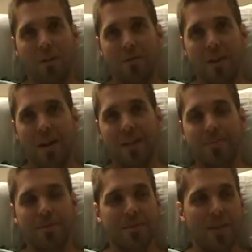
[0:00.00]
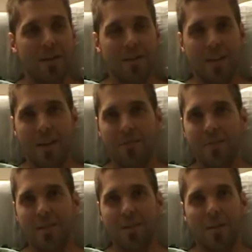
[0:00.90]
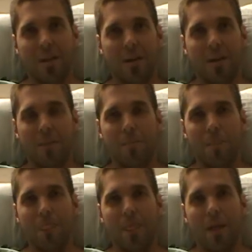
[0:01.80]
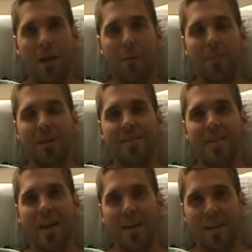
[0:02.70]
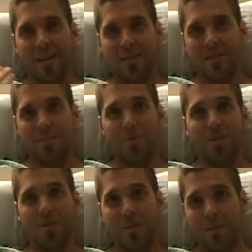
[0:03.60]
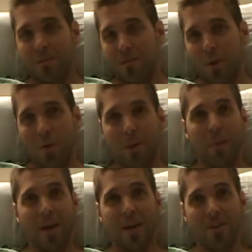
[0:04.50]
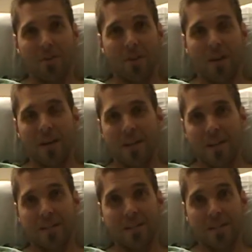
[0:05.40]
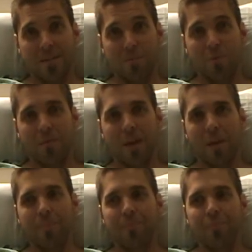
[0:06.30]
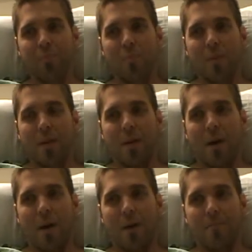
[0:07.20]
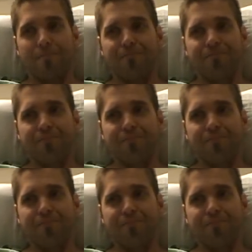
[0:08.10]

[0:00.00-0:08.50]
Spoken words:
over the hospital, down to the cafeteria, because that gets the motility going back in your gut and gets things moving. And